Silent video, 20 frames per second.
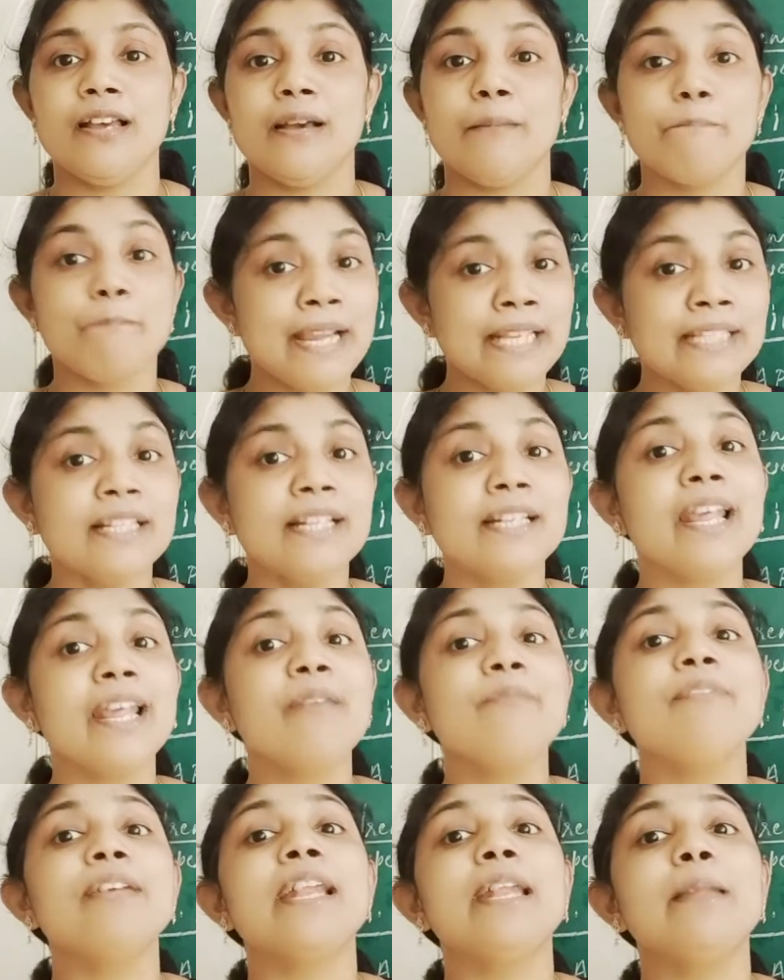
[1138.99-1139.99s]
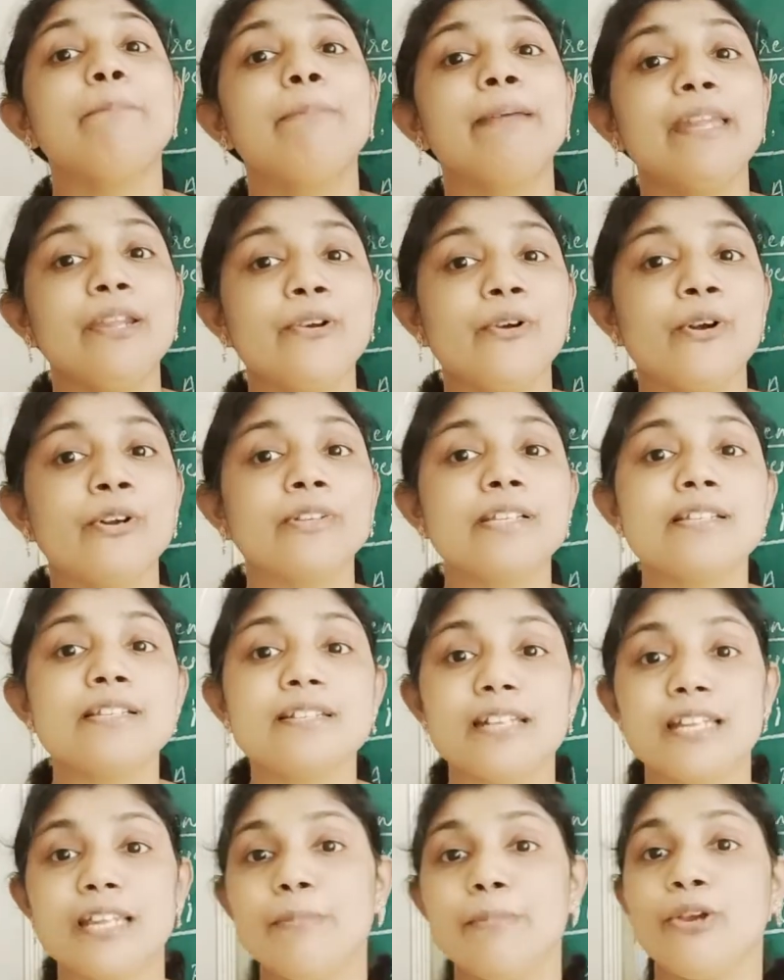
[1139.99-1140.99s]
By the time we are depending on the
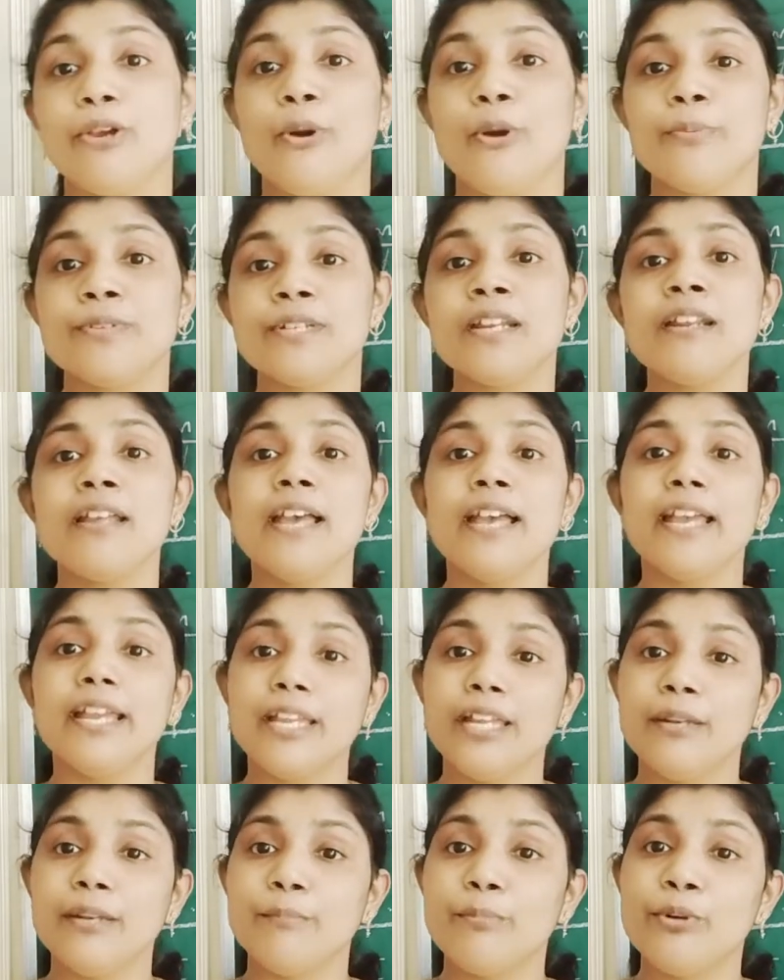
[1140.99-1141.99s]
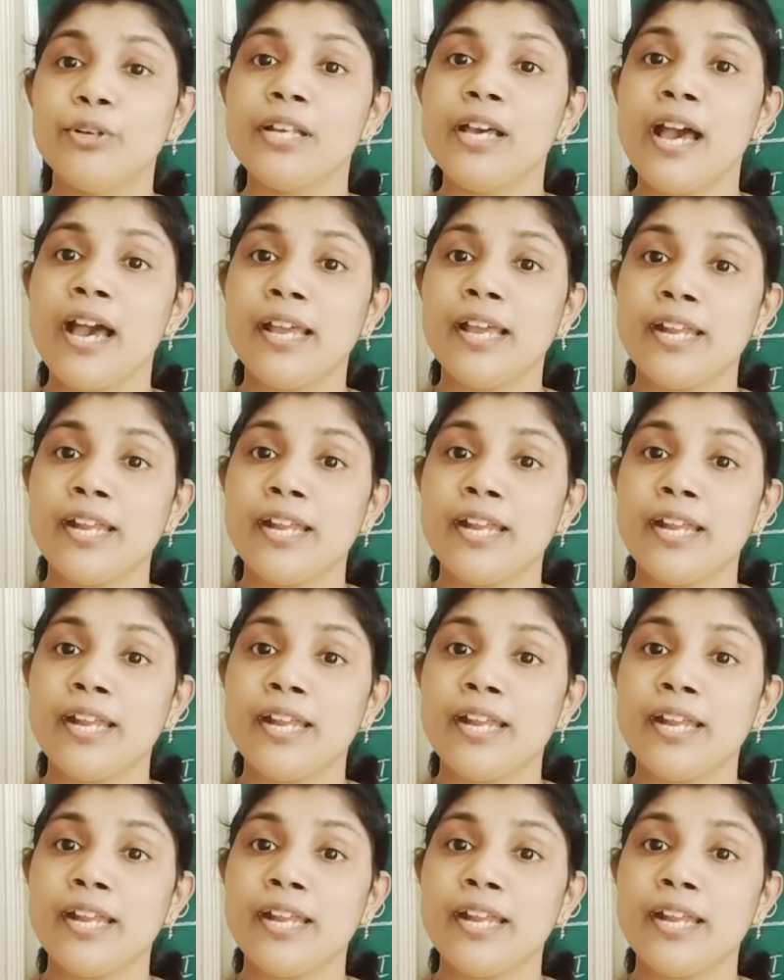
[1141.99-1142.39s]
streaming option, input and